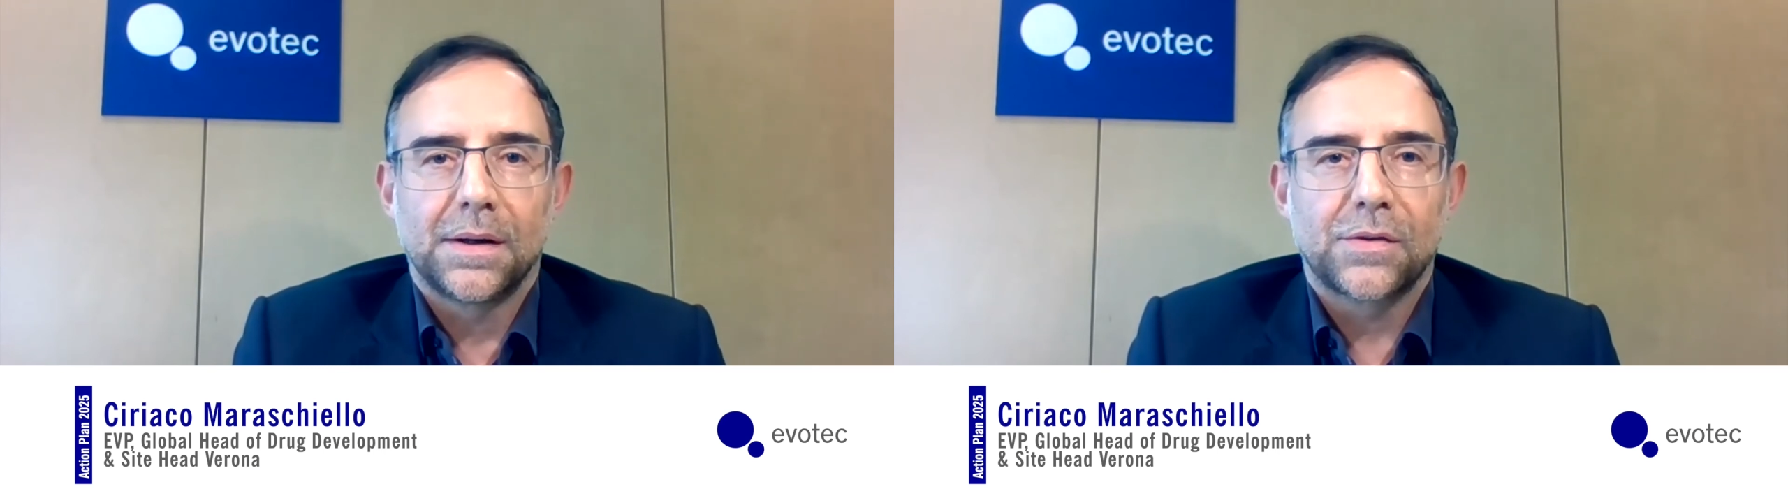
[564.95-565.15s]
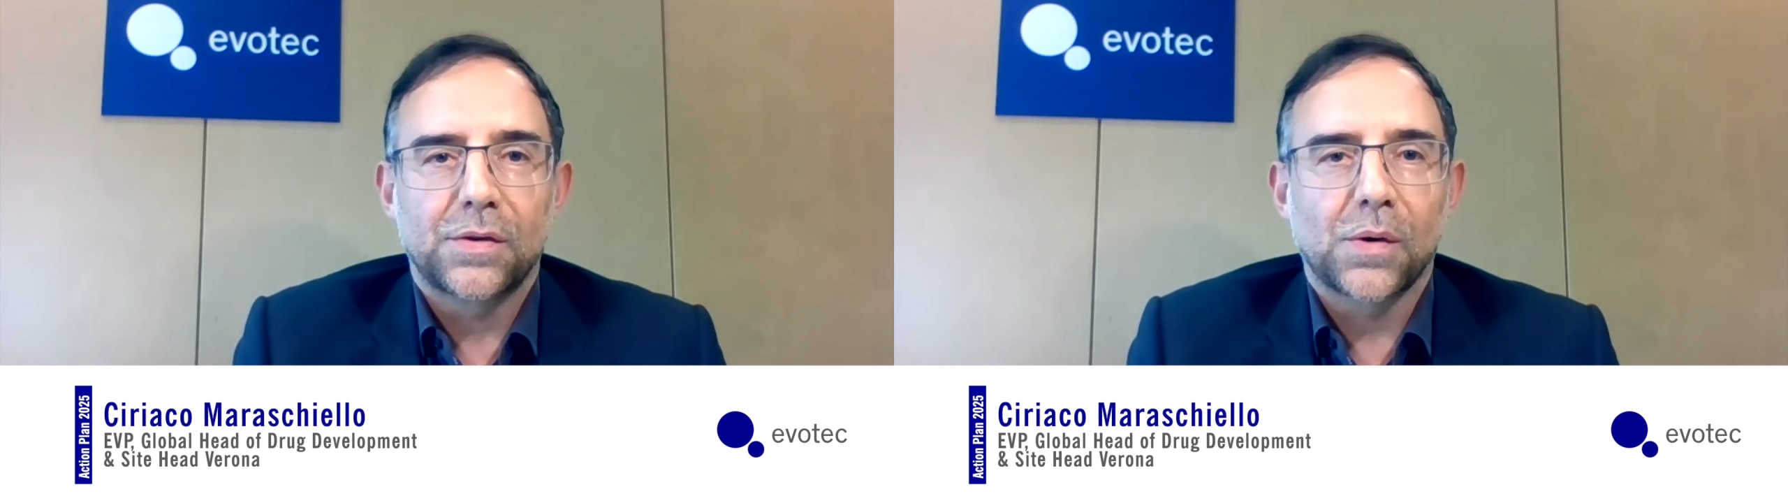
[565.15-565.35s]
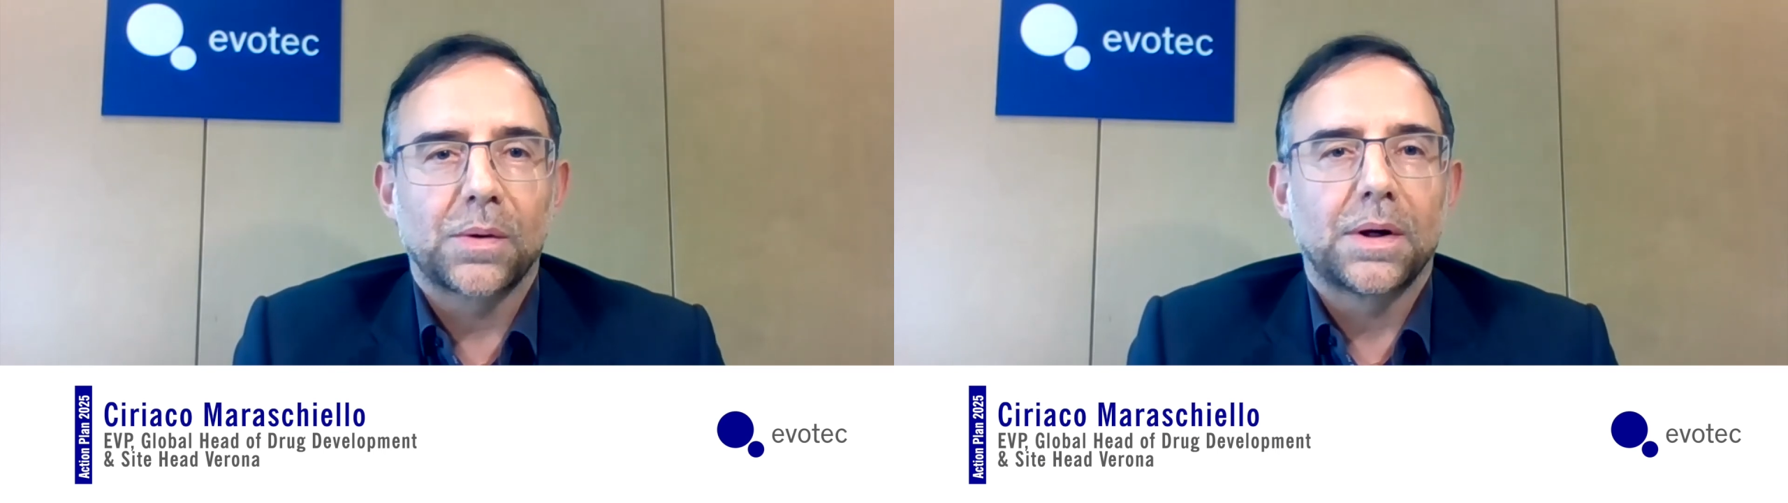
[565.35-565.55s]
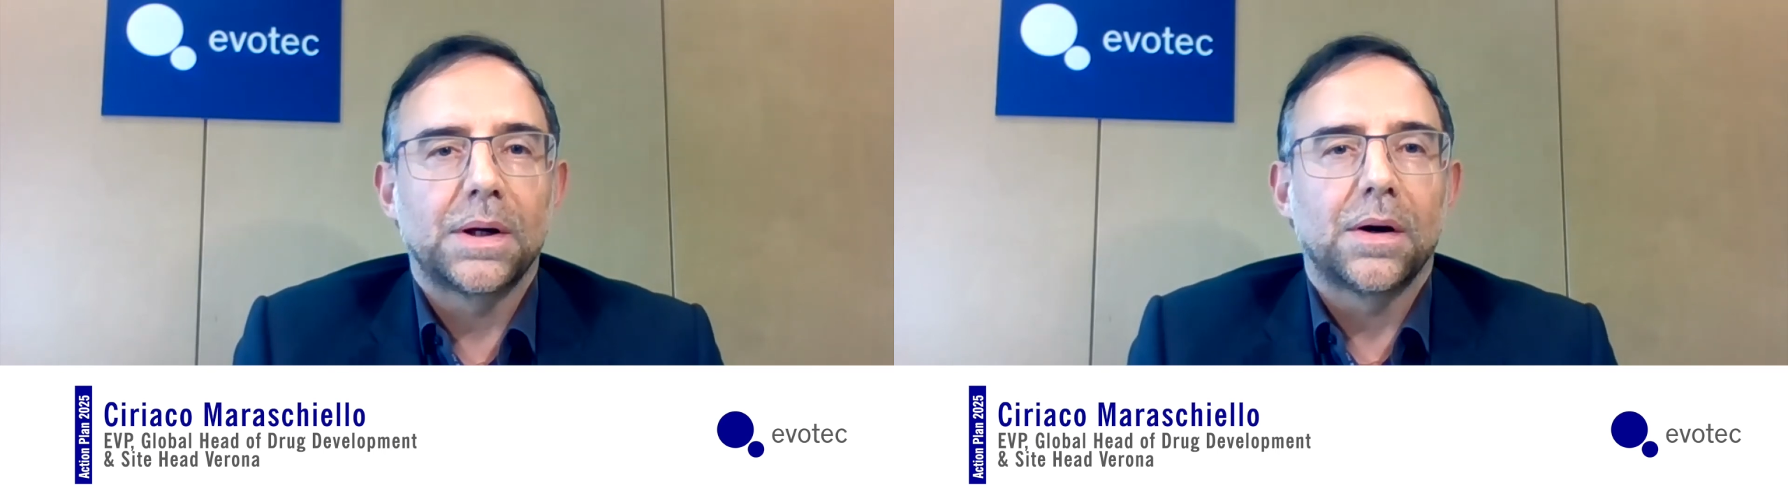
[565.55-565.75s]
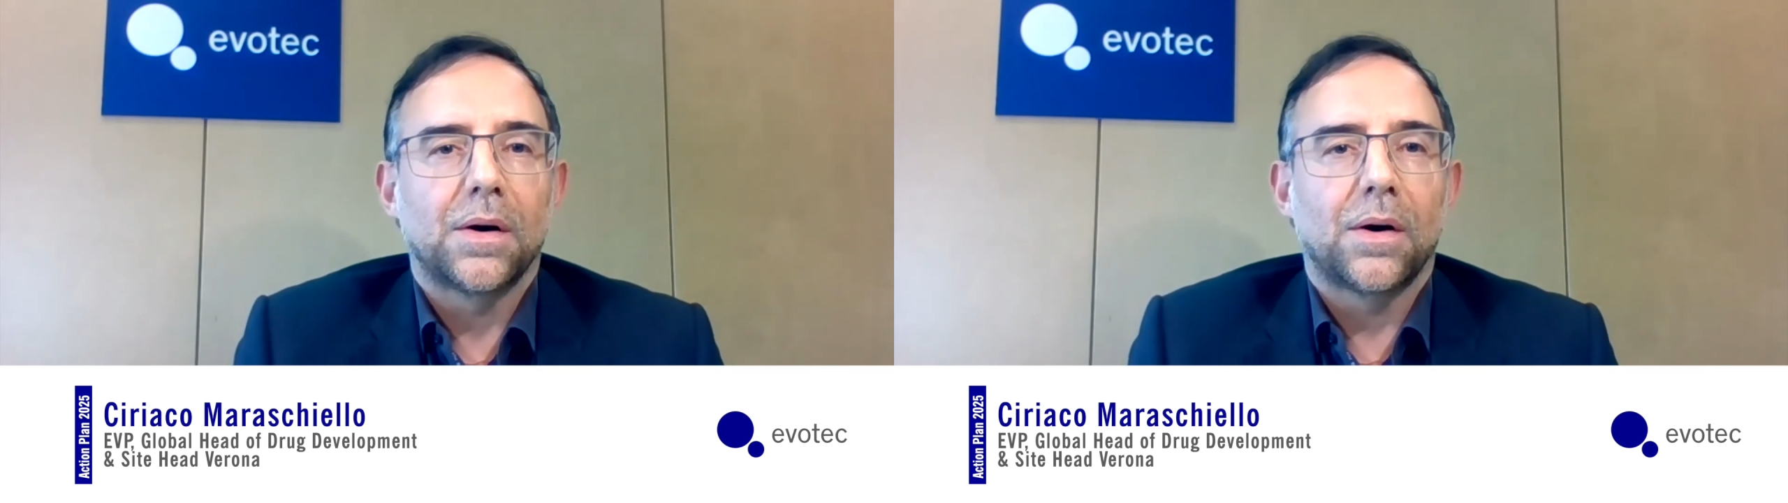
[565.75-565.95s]
So
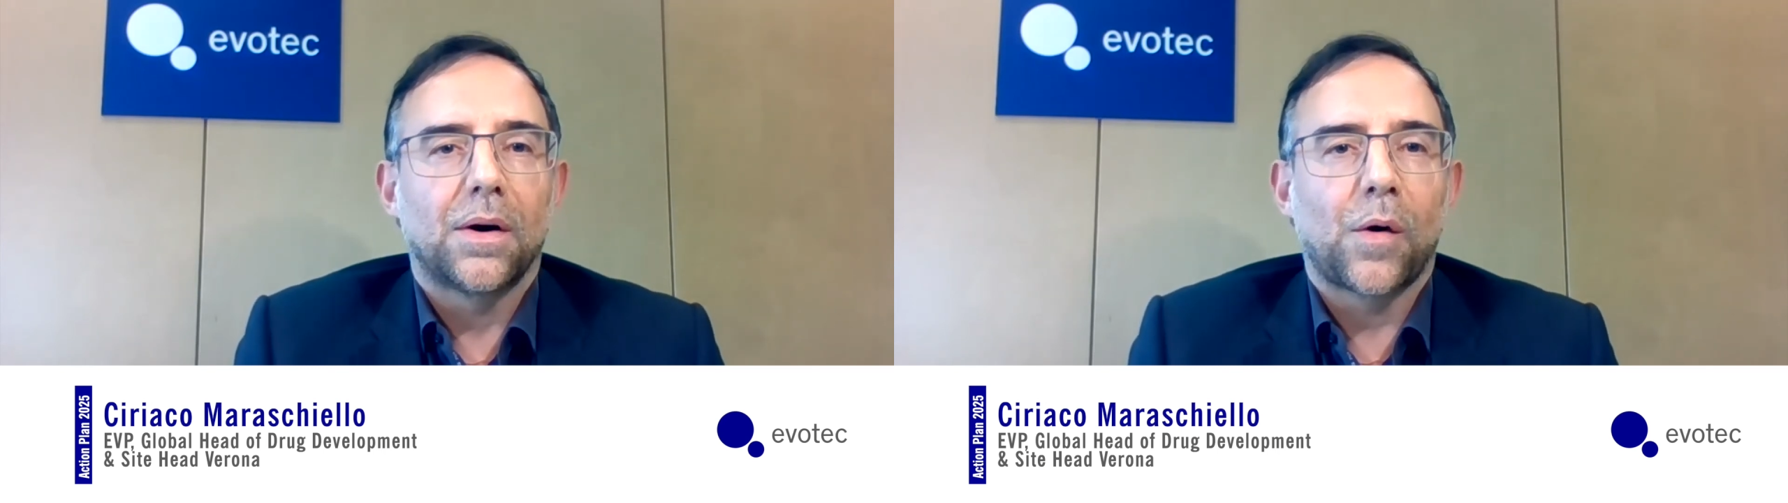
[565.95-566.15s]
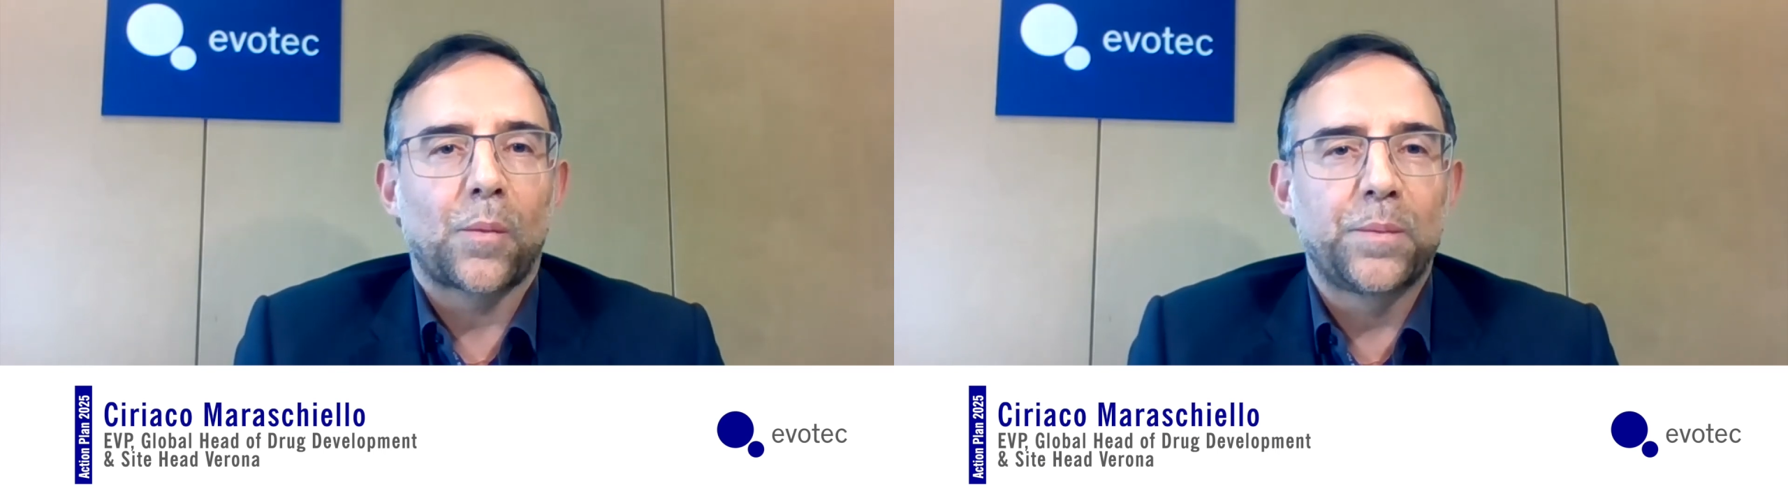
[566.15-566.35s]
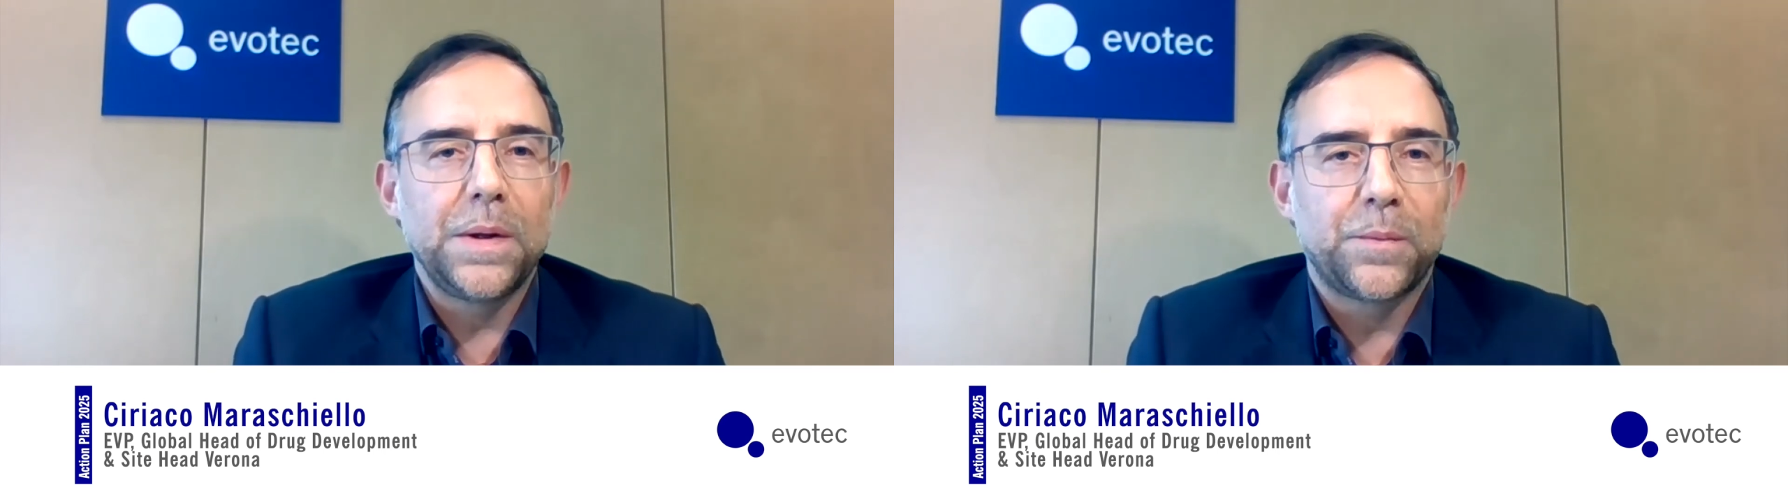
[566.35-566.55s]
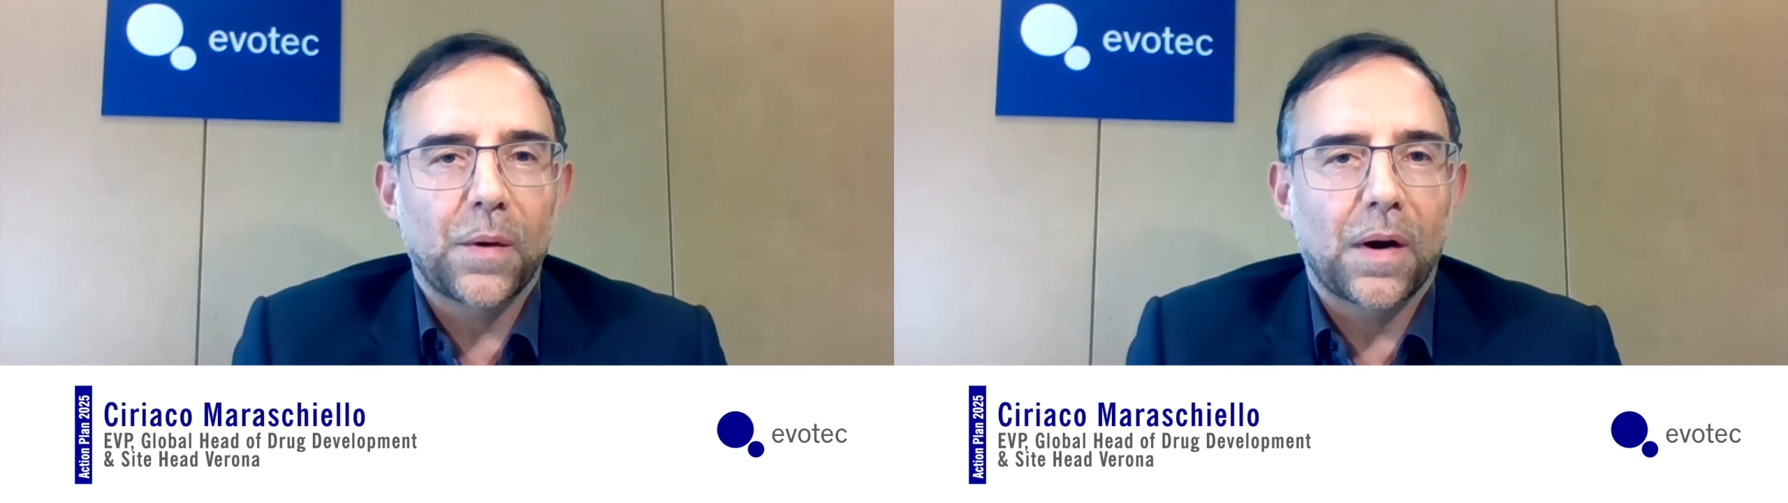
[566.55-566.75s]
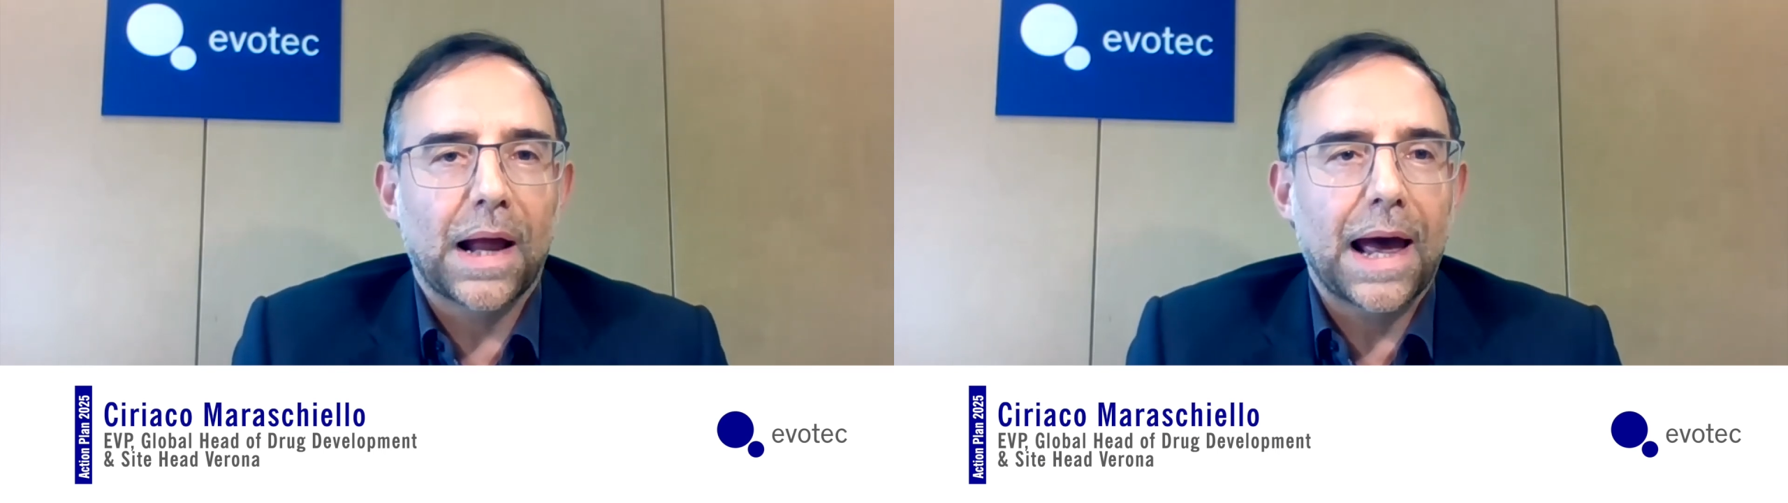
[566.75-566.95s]
our people